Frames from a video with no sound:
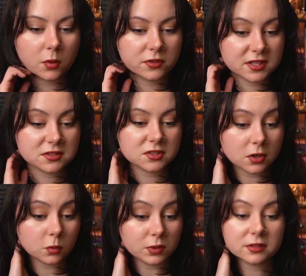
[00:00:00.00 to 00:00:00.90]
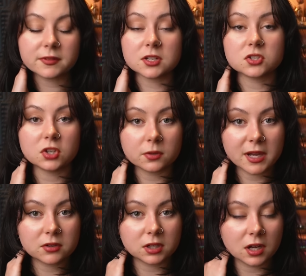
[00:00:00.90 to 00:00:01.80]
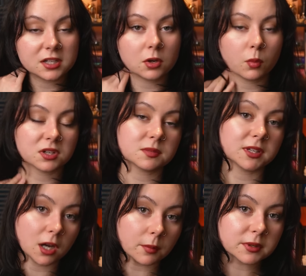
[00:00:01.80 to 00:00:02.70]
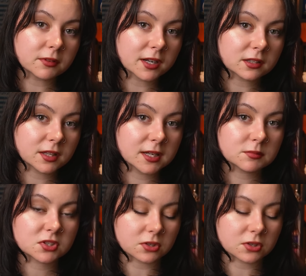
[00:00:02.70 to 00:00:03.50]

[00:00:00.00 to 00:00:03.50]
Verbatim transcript: this song will eventually come out and I don't want to be copyright claimed,